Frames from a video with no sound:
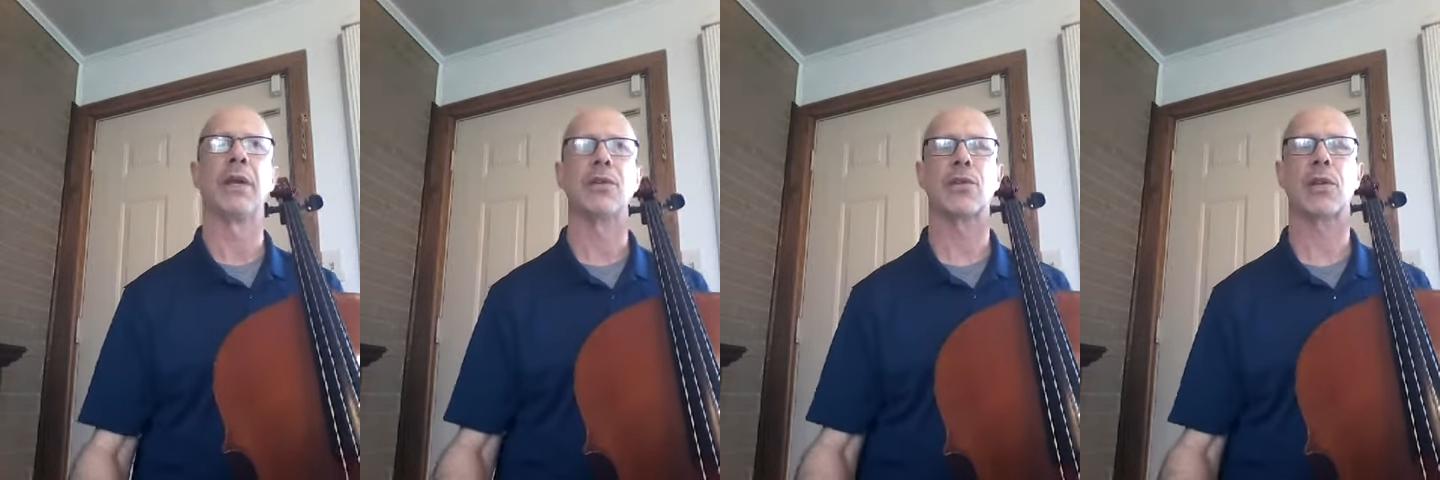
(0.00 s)

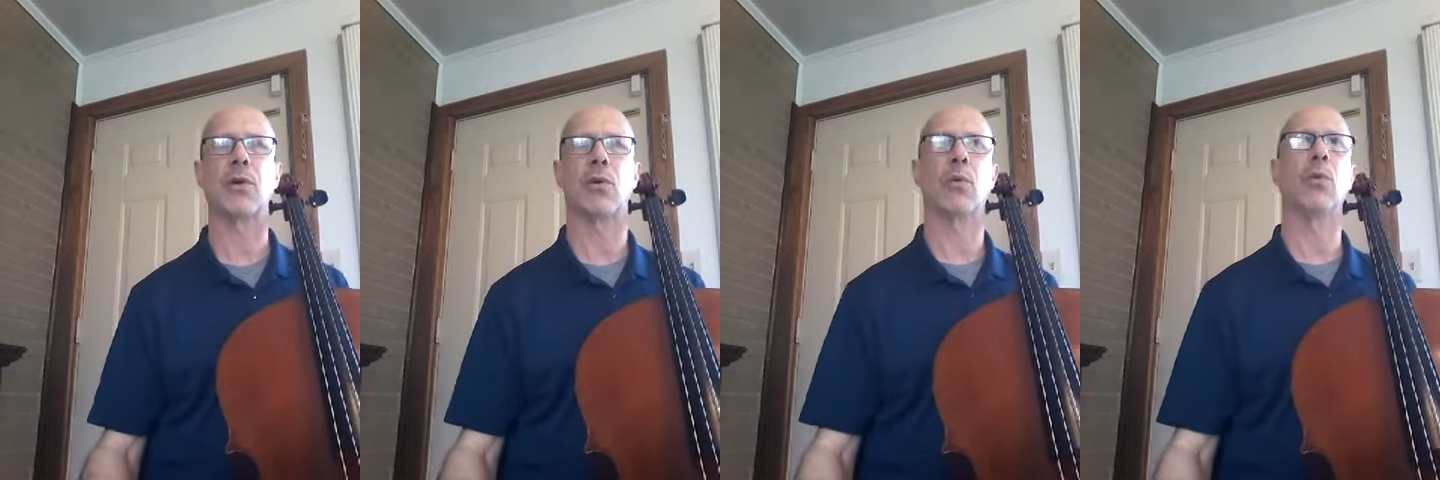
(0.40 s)

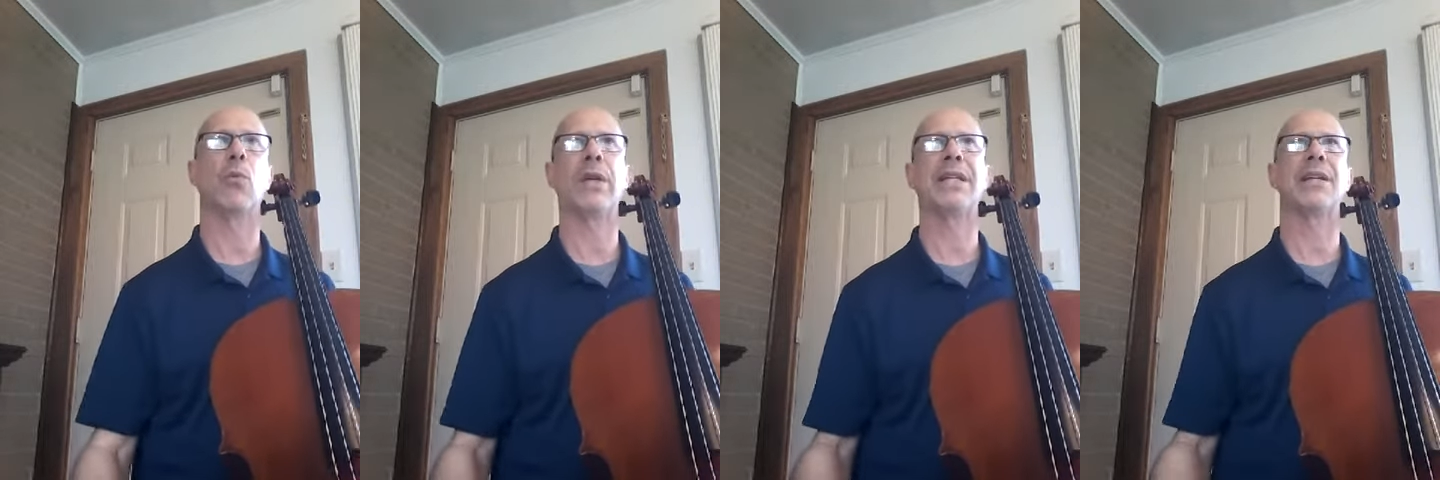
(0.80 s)
So
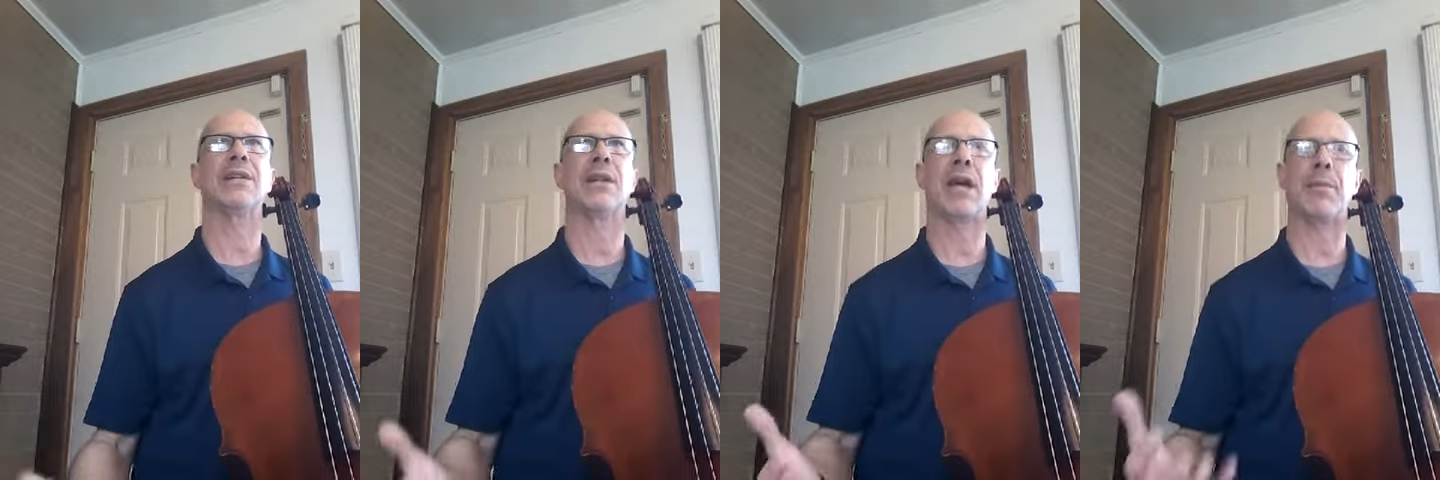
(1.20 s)
we tend
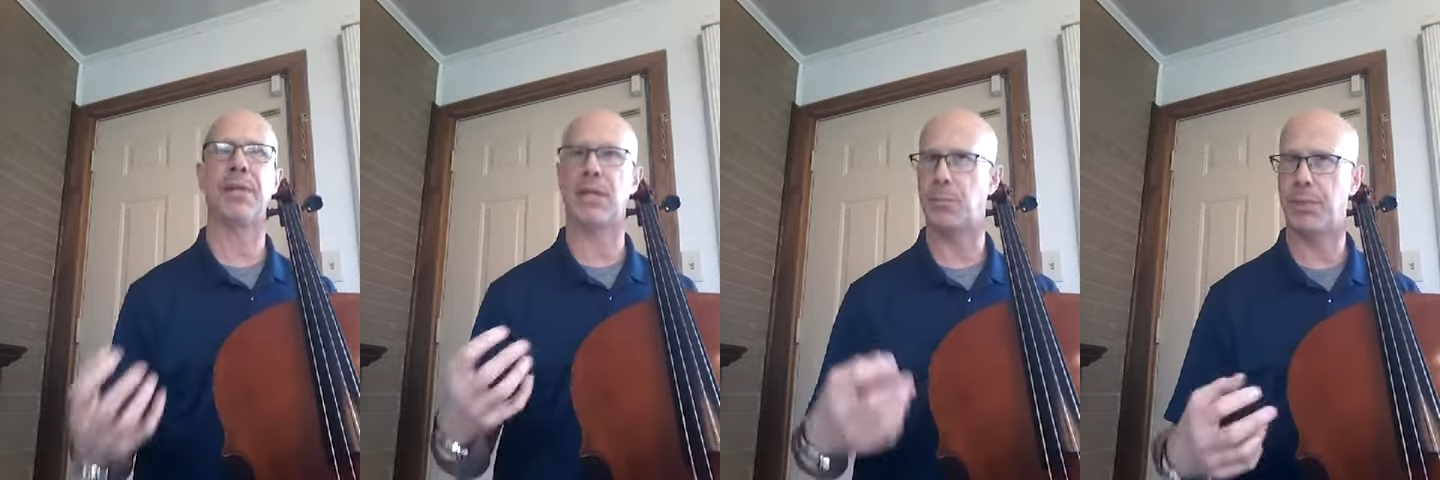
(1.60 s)
to not
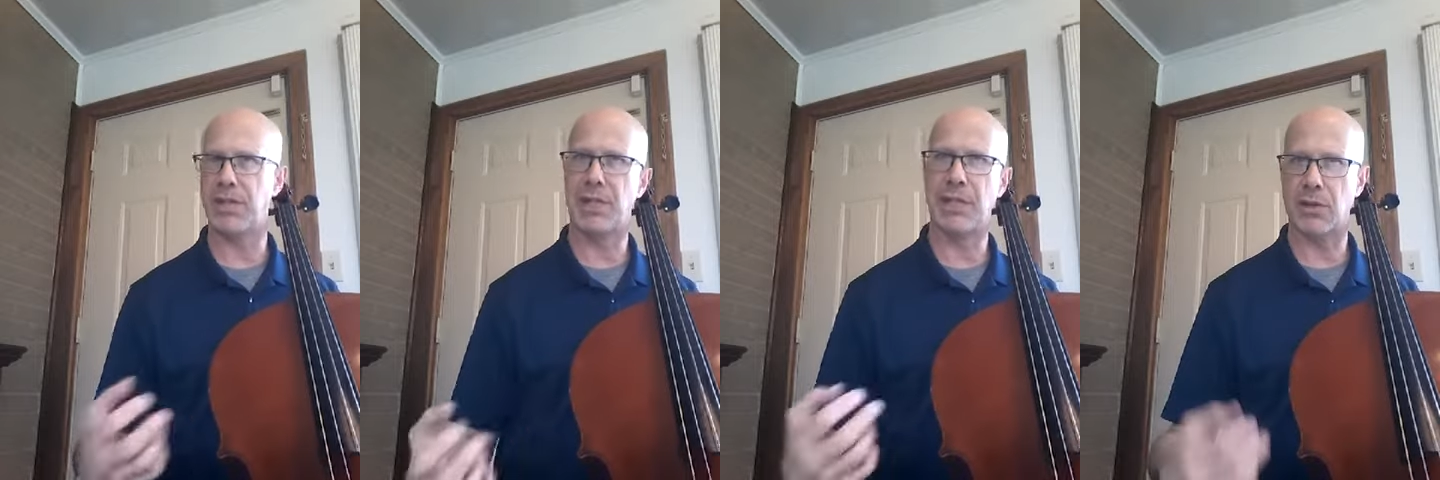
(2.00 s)
be as
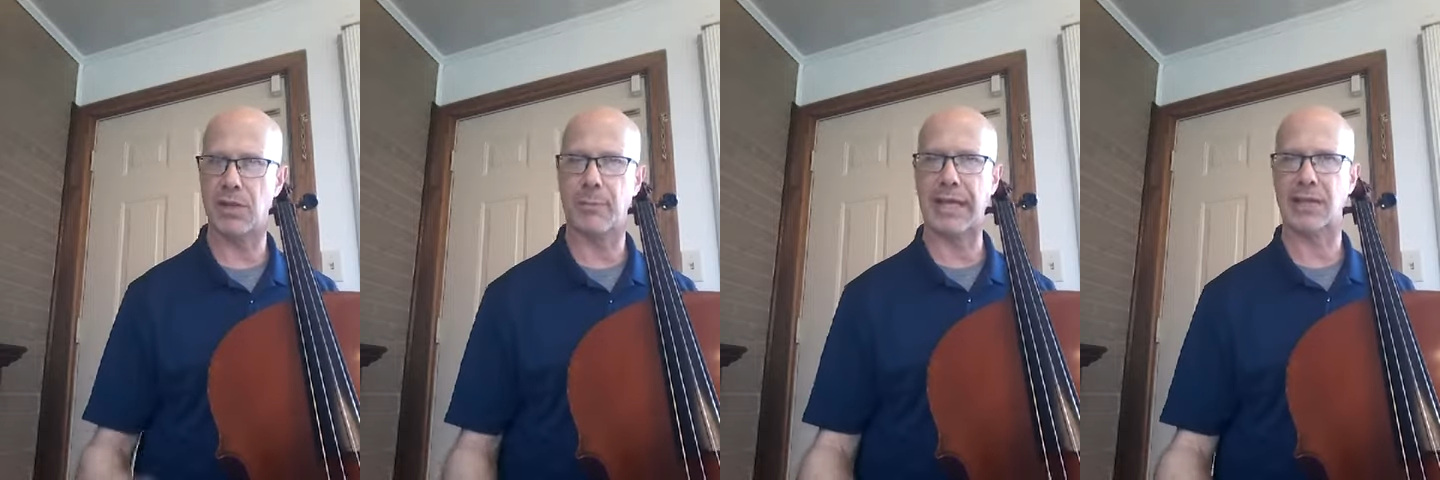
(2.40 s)
busy on
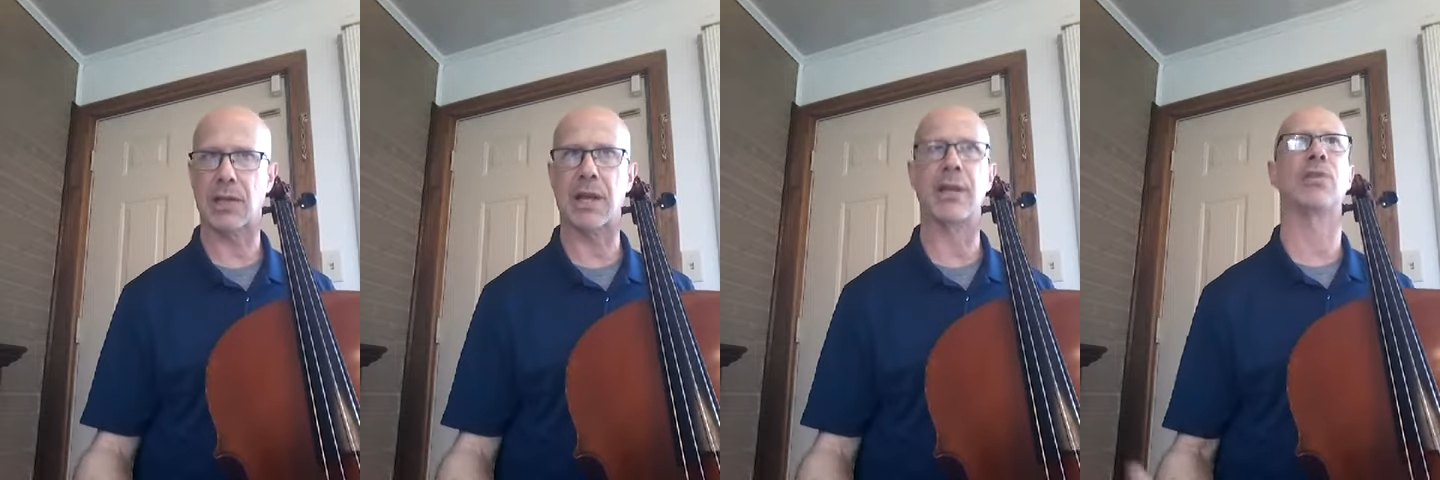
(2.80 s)
the bass
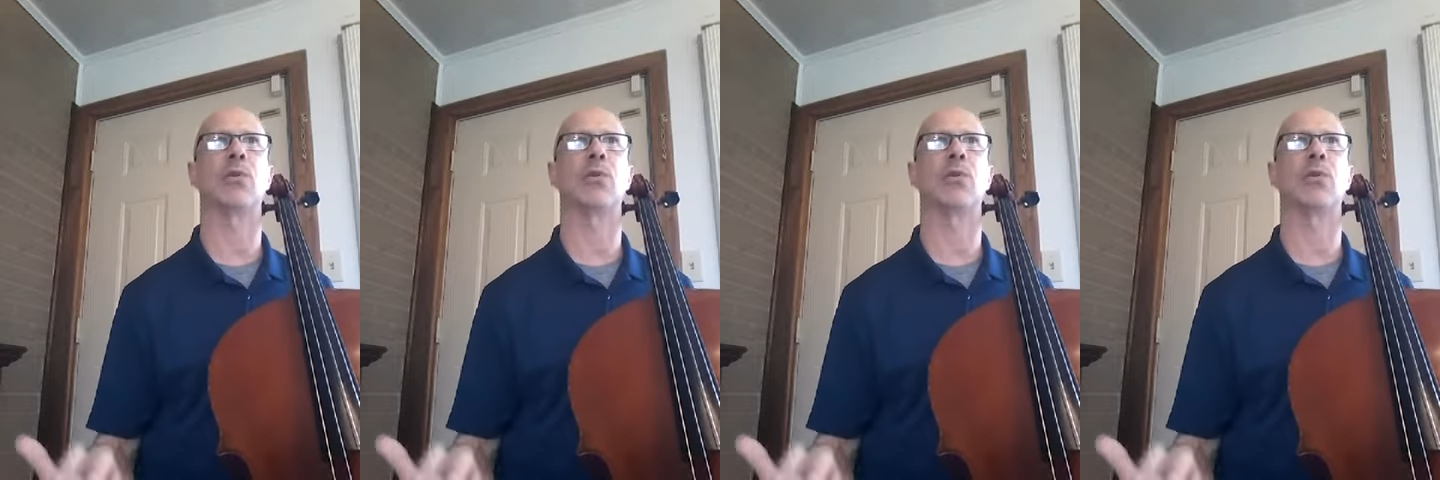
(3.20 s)
line,